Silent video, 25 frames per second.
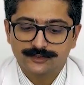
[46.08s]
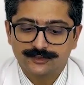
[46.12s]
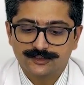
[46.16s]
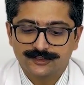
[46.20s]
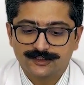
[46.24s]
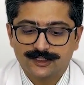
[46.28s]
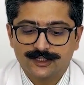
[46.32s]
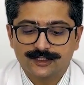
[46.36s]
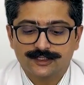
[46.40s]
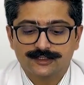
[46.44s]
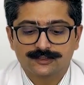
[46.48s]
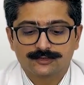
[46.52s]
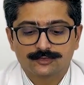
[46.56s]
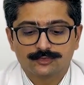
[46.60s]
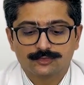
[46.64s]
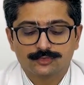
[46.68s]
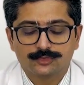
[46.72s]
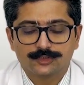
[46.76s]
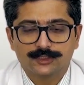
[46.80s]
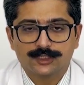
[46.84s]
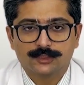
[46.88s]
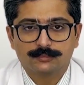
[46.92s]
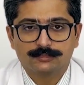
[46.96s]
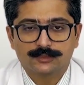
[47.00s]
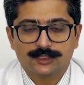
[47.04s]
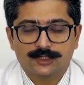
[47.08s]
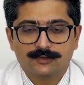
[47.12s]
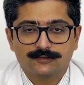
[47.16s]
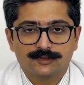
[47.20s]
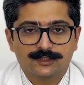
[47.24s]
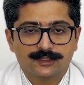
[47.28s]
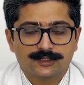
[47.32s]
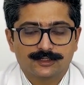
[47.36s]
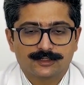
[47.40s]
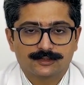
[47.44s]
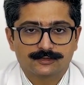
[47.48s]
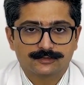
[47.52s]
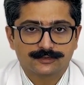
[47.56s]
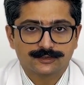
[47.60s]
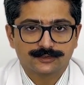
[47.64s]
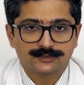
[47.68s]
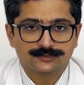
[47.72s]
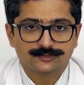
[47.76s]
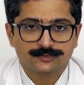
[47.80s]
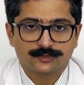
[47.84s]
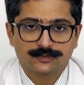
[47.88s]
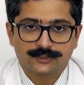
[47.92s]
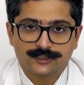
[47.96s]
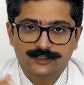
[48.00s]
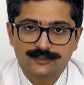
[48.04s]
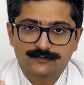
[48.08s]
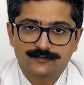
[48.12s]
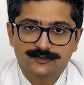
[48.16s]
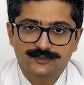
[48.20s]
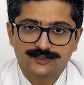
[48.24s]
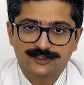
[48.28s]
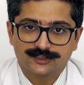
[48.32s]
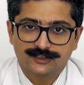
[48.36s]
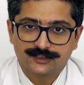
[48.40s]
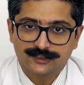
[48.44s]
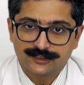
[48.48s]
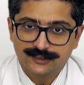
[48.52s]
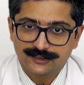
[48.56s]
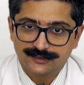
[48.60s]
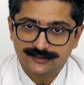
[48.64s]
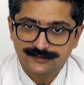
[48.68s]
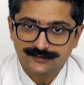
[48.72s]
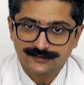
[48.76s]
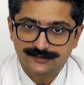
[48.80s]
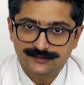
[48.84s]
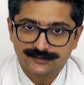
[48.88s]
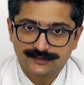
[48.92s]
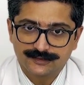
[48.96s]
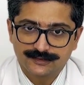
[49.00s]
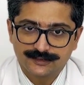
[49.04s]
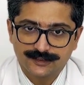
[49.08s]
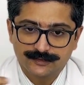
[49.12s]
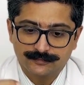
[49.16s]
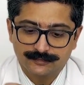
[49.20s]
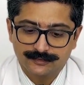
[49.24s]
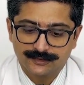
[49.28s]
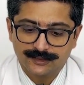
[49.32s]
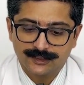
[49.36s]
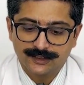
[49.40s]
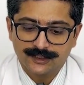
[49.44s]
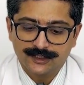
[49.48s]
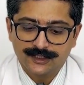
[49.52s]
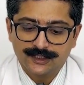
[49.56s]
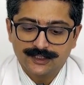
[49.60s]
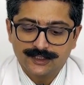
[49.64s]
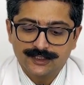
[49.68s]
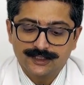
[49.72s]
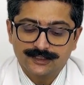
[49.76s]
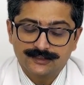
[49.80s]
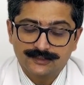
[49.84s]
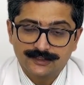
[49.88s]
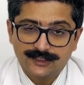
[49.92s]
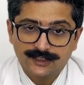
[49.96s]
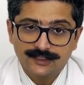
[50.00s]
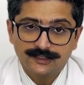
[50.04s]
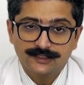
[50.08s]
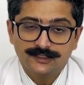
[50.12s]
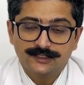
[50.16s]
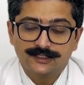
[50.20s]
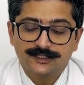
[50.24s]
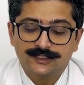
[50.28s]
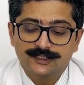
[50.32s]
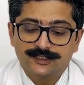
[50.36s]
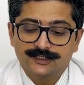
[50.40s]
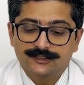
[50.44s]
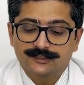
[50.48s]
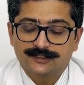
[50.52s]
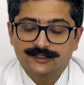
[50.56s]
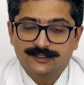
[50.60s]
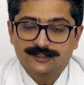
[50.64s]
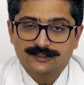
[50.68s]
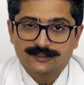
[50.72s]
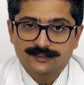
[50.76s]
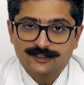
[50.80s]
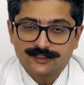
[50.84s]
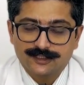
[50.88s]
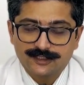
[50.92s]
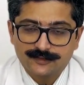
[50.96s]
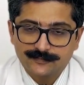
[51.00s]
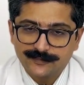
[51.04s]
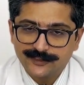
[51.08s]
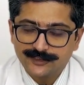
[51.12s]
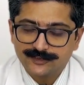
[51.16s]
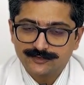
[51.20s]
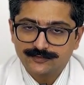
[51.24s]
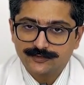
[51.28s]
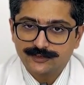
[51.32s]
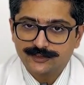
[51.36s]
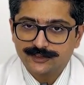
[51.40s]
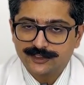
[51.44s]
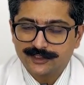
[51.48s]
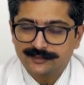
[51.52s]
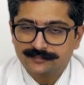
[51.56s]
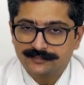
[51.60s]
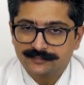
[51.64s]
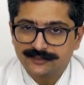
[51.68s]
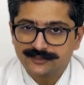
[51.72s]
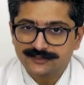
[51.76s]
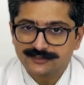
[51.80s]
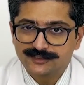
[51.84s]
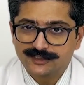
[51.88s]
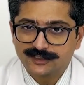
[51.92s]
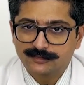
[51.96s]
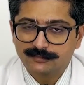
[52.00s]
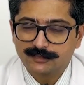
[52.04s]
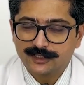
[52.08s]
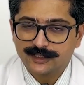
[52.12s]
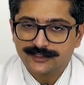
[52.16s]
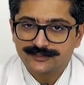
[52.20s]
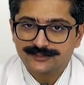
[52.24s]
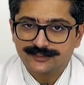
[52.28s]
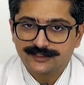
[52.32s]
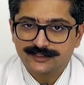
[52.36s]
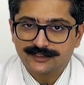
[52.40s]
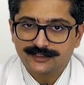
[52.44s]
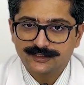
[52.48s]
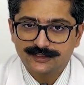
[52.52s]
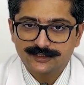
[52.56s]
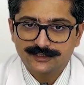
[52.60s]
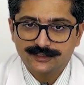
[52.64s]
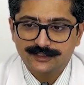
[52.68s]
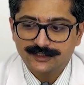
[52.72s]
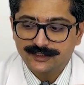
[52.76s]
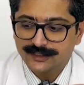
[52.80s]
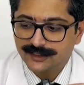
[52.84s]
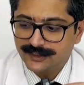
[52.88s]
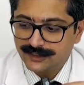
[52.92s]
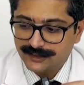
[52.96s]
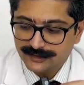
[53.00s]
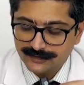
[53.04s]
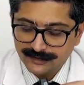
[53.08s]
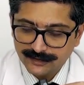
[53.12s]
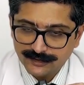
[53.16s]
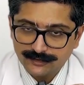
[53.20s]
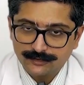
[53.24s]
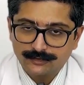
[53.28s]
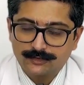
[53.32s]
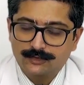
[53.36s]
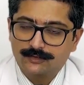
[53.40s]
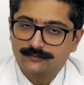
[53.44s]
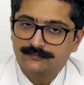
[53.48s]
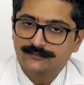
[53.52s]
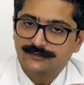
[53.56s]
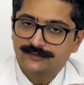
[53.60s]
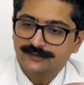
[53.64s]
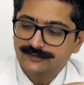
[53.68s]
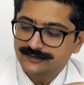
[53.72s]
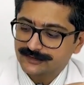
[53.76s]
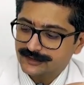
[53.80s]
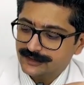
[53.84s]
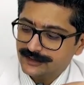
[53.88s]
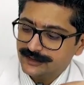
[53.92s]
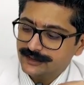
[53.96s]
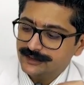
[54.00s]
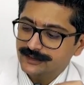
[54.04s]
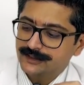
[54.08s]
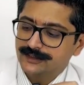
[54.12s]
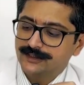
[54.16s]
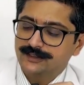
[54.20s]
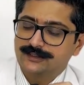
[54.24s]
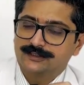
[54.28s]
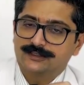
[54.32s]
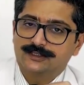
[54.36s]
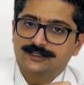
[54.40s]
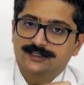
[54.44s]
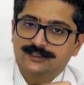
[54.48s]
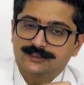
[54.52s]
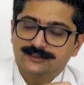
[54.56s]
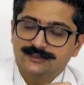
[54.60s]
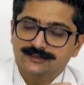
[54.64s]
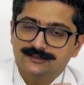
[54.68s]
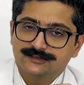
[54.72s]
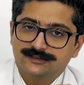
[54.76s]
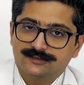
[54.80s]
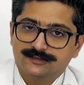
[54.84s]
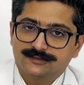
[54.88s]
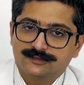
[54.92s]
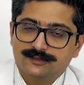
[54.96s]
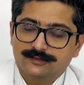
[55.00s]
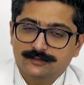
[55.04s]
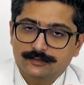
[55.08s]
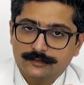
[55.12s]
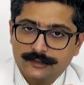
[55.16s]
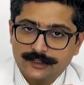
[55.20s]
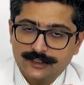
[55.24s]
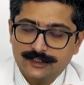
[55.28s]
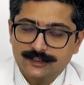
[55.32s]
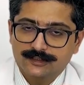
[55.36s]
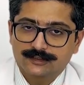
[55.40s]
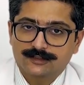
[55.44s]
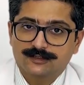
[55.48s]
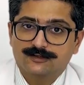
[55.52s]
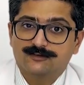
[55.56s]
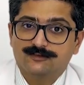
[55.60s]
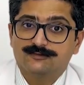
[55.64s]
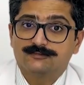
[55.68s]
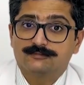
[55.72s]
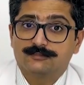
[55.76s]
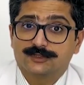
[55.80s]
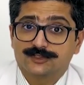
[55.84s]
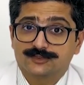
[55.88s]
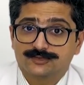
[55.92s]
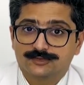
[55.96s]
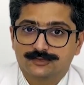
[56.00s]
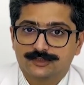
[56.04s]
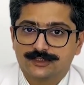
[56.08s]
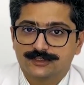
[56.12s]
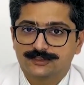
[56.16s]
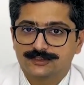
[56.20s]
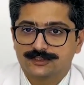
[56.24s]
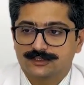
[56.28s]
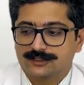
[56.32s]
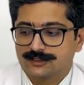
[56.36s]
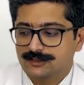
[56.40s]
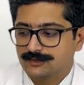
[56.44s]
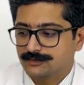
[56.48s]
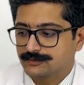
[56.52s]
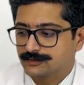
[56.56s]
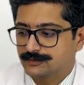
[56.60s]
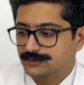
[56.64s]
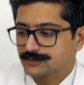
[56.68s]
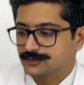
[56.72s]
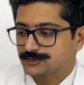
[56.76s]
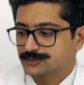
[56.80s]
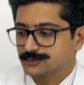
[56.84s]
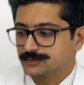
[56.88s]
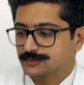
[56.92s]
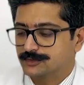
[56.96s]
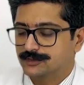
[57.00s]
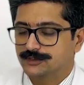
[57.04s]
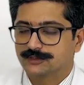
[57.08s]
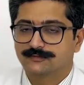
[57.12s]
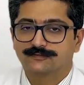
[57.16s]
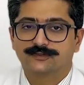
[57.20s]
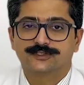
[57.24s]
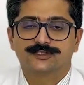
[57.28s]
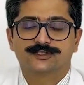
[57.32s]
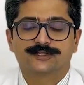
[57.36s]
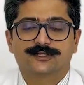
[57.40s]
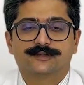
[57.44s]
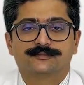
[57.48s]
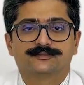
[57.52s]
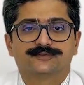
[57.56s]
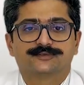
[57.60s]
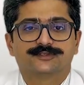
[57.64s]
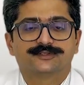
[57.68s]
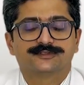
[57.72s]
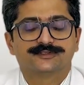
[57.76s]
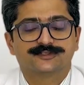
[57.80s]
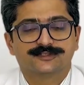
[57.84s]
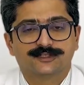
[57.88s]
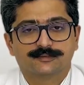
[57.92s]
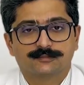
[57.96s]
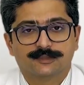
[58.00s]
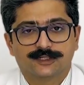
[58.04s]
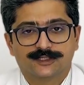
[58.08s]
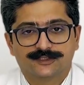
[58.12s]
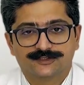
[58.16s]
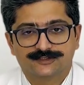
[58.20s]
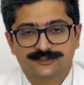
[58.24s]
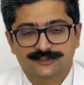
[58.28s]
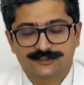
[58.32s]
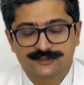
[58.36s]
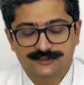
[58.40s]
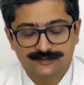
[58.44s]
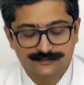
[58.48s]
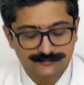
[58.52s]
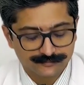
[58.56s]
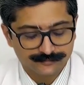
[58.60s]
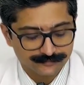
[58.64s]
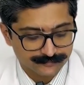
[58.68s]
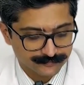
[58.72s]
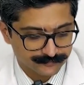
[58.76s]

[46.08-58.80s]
So it's like a rolled up towel around the socket which increases the depth. Then there are ligaments which help in stabilizing it, and then obviously there is the rotator cuff musculature around your shoulder which helps in stabilizing it.